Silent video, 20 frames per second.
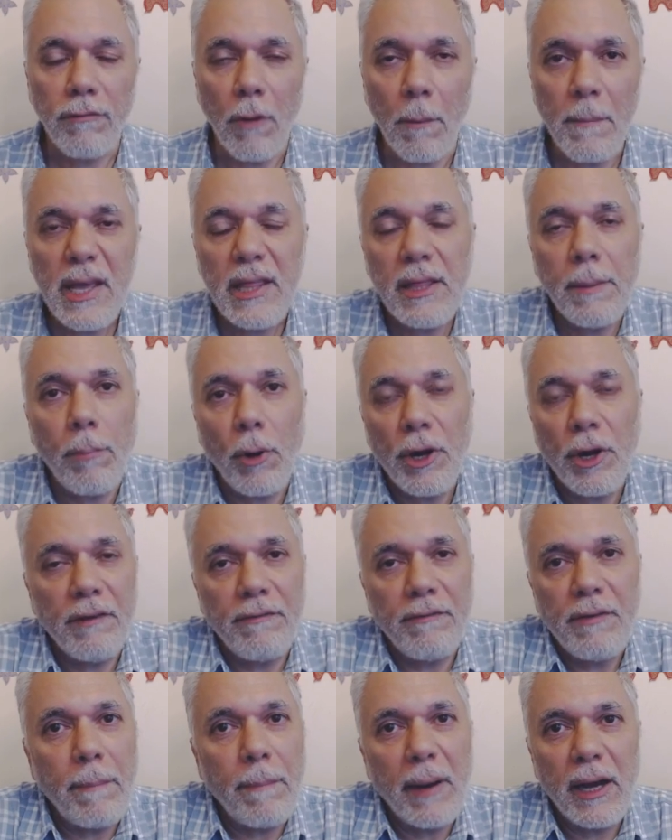for me, the
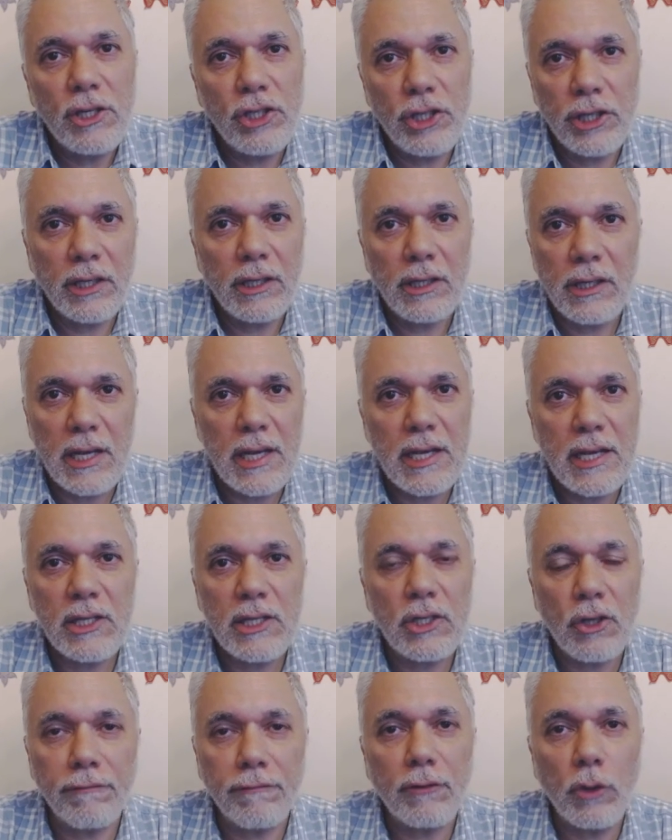point of departure
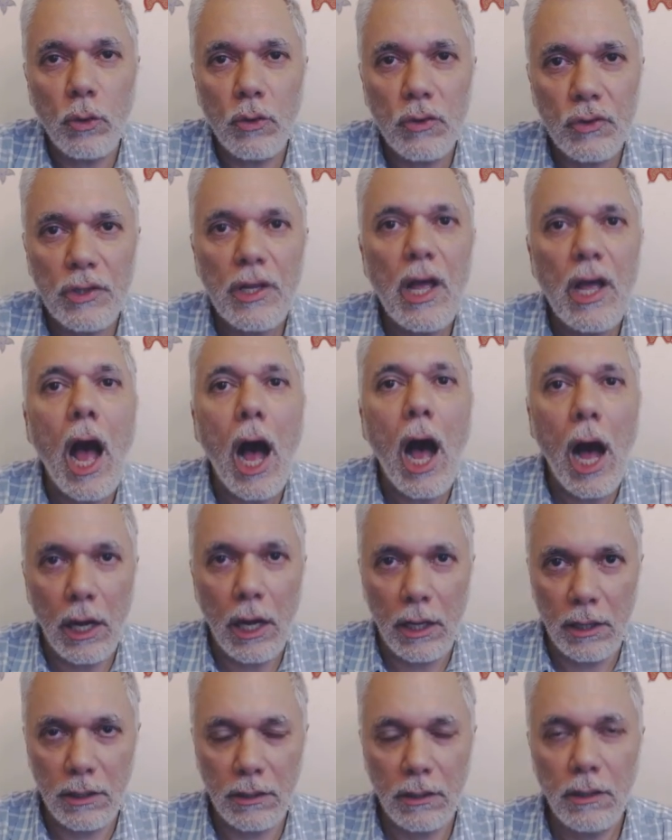is, of course,
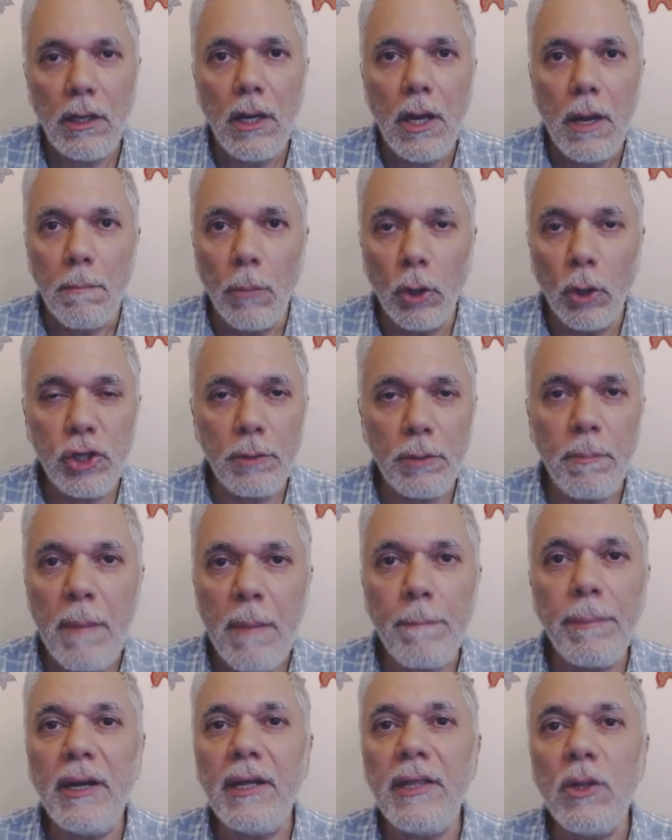R. Most
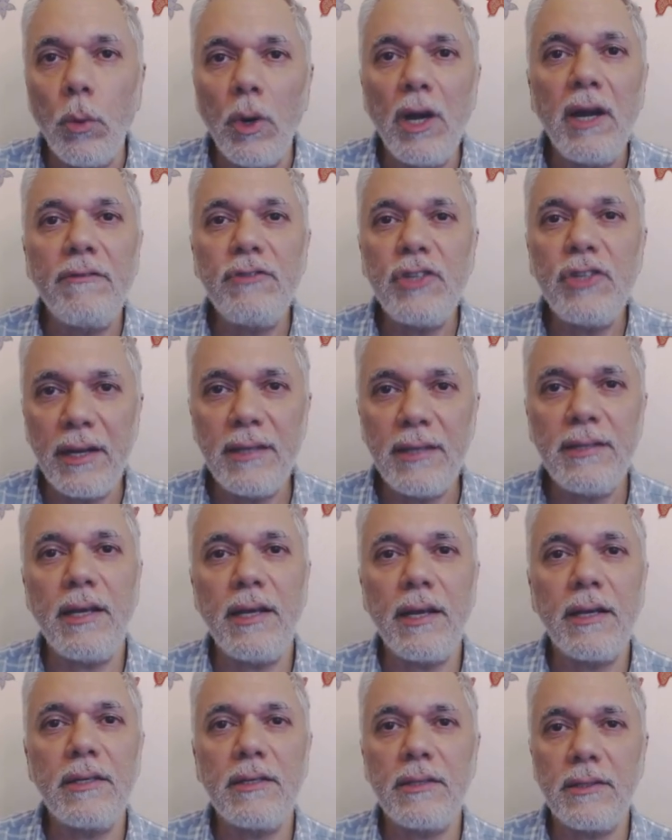people in the world of
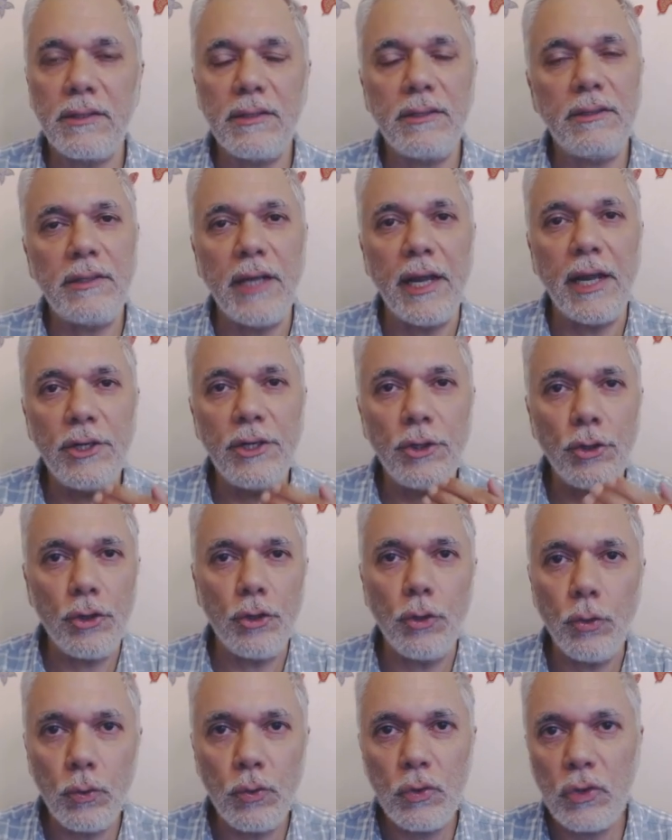statistics tend to
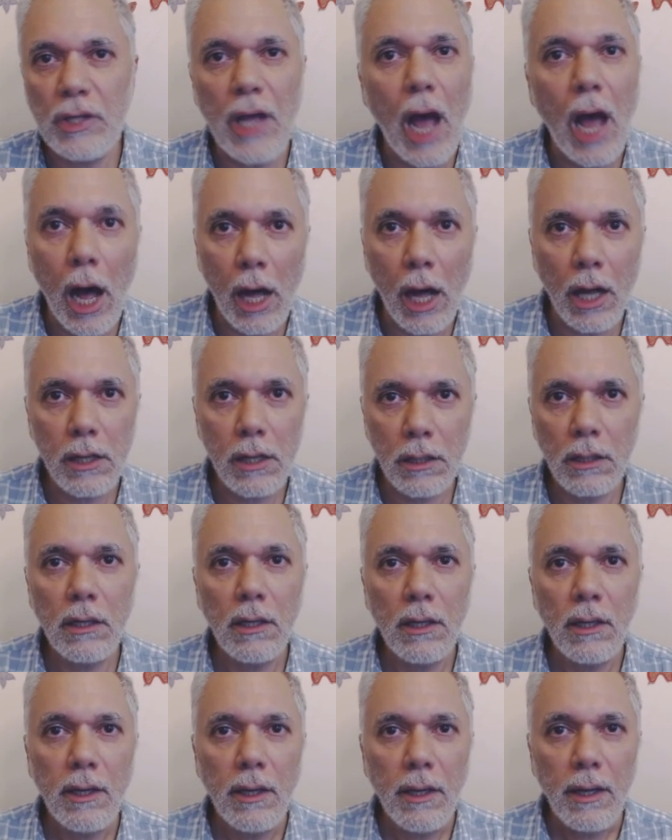use R,
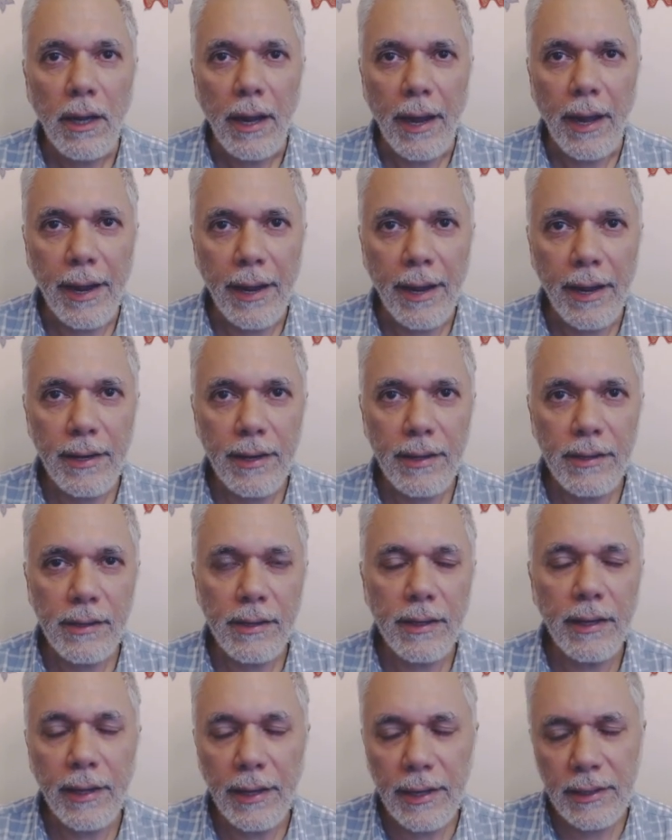
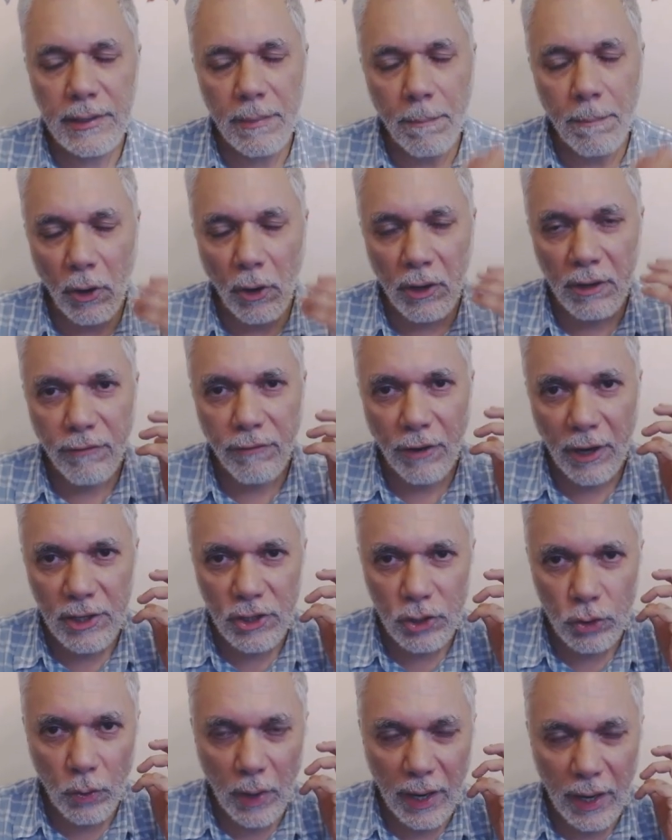and uh, it's important for
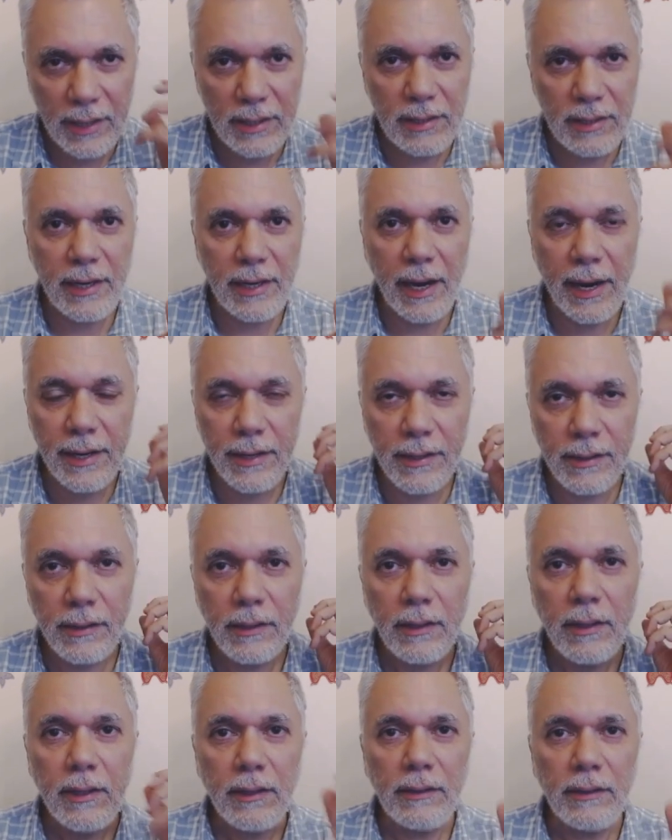us to
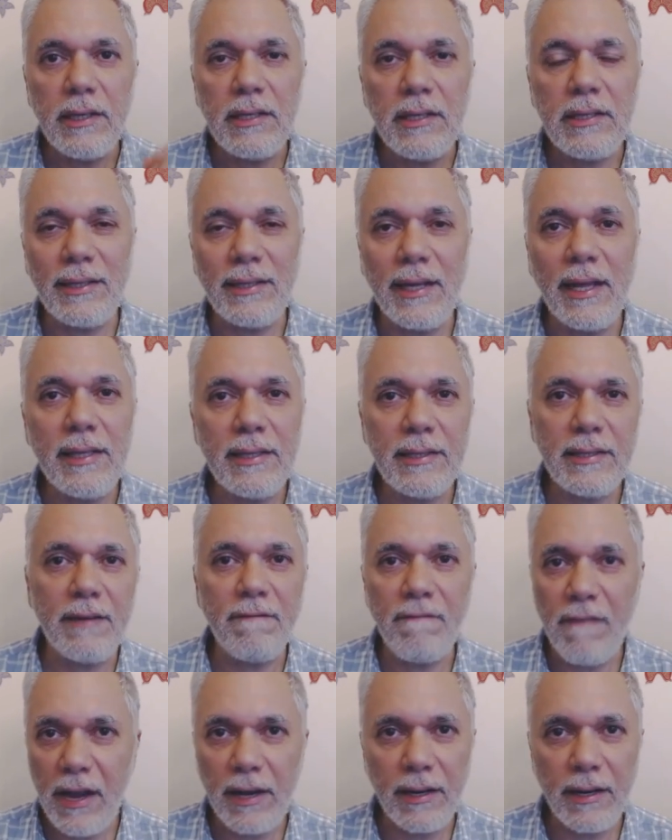understand the strengths
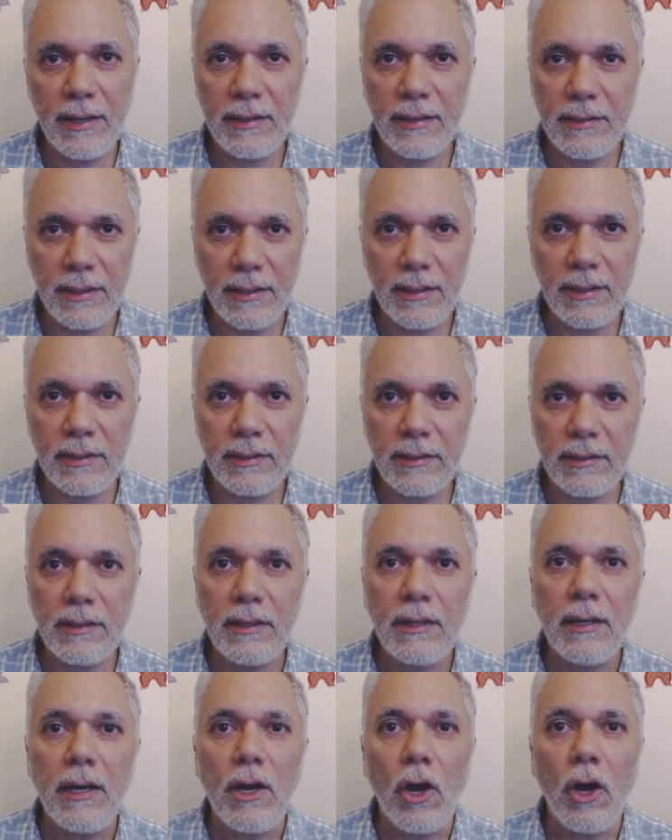and
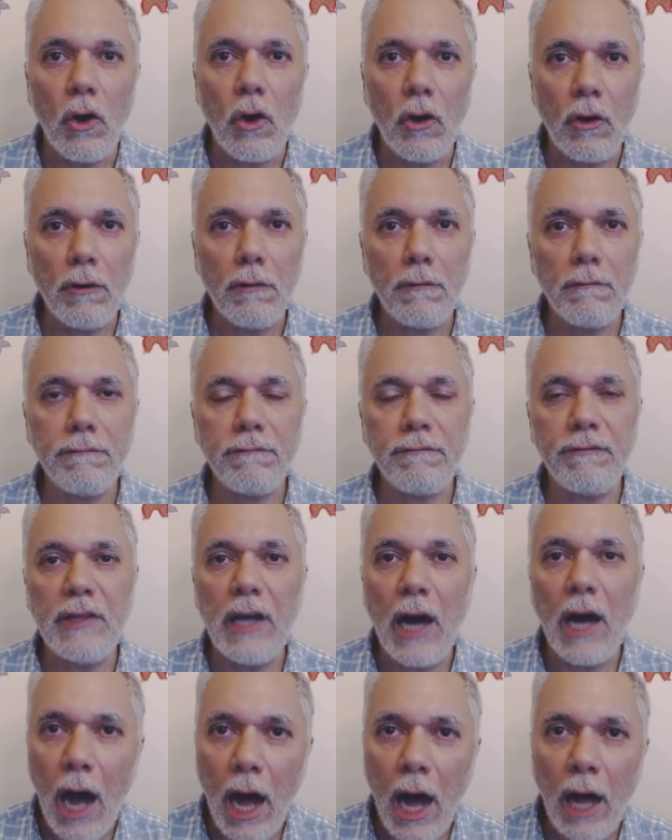weaknesses of
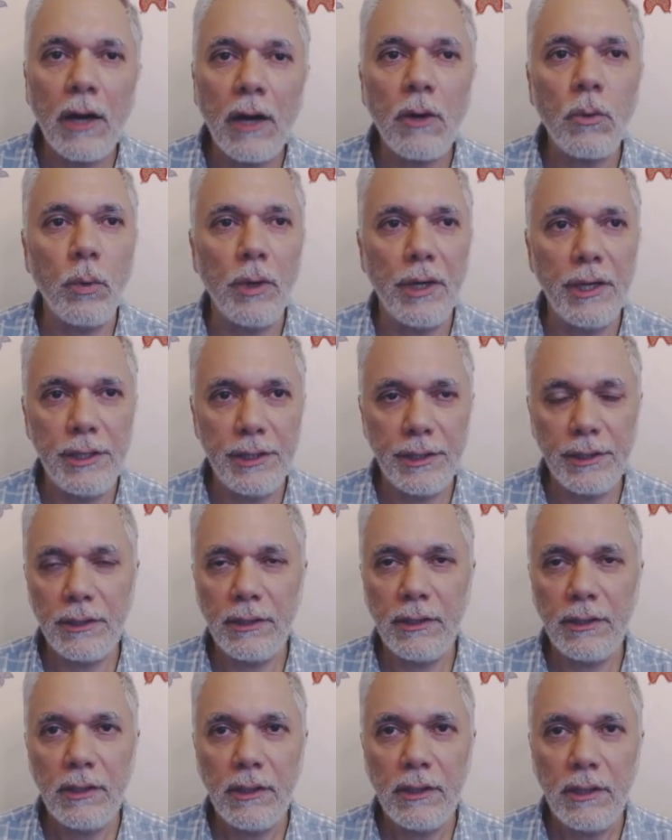the R world.
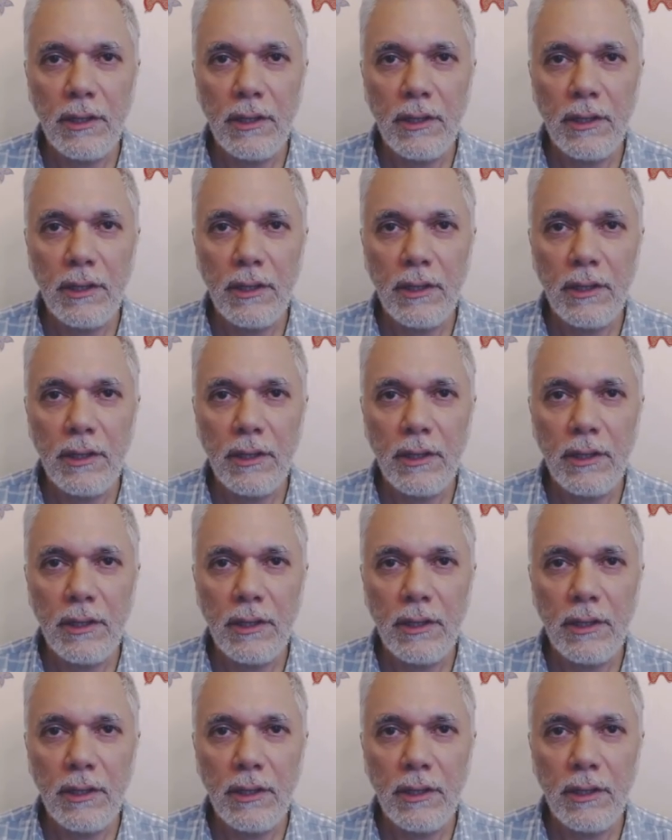